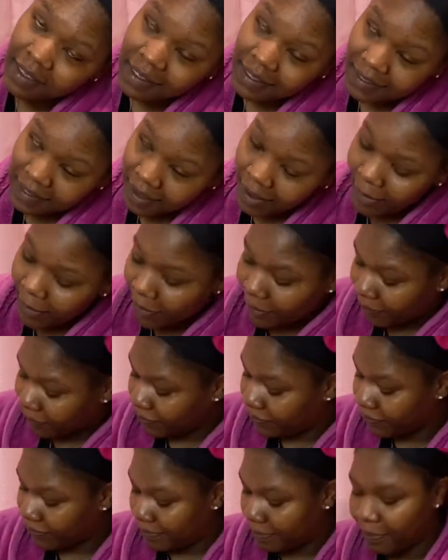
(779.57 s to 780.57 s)
So,
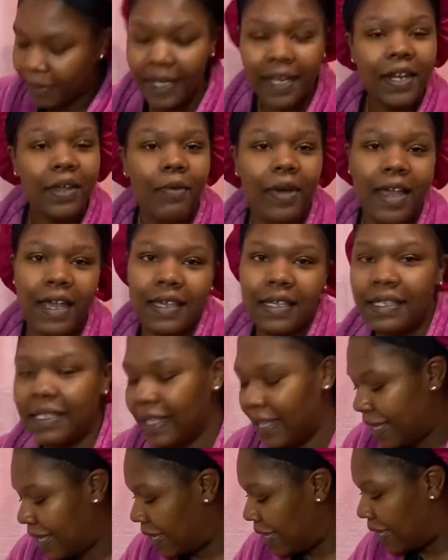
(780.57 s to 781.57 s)
but anyways,
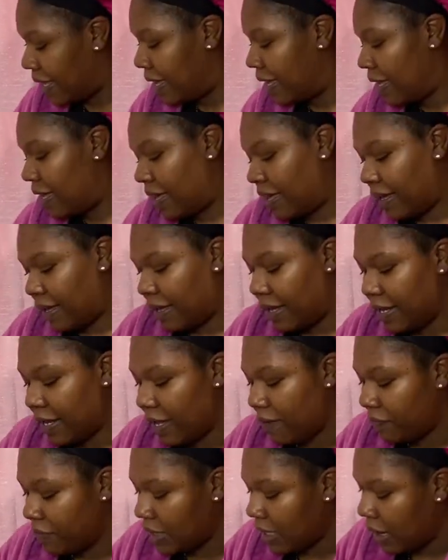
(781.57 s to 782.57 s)

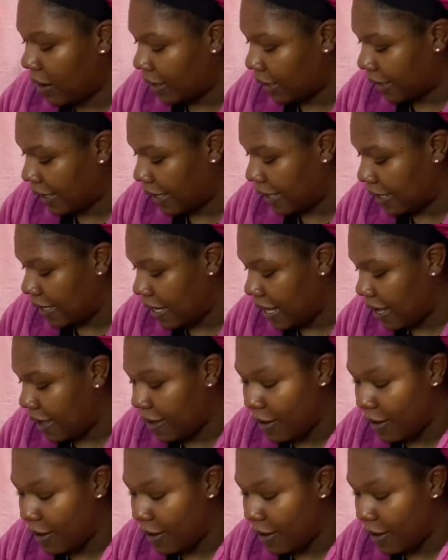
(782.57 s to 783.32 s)
enough talking.